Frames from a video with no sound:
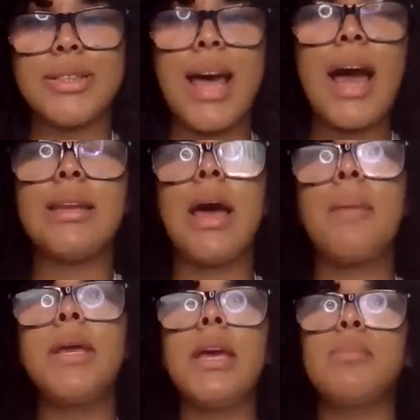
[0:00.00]
not
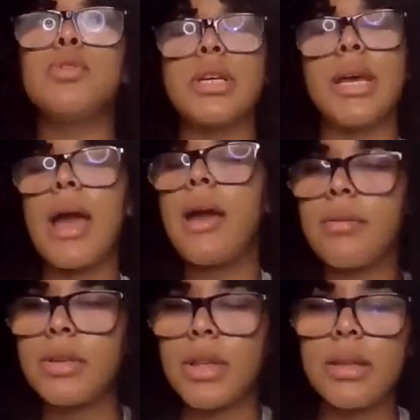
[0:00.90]
being able to get
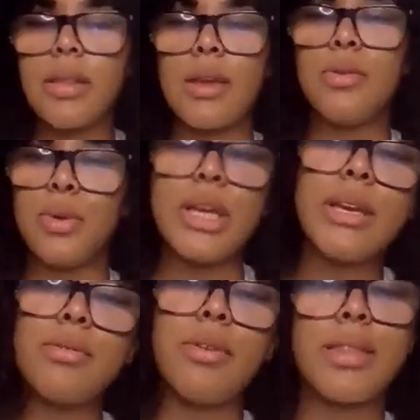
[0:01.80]
everything that you
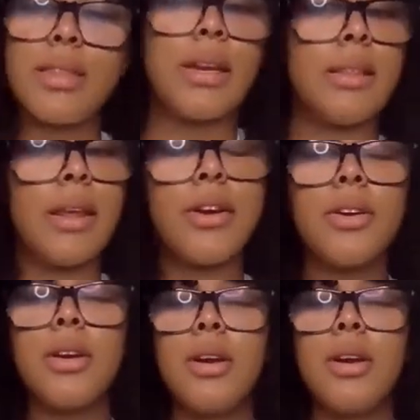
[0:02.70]
need right then and there.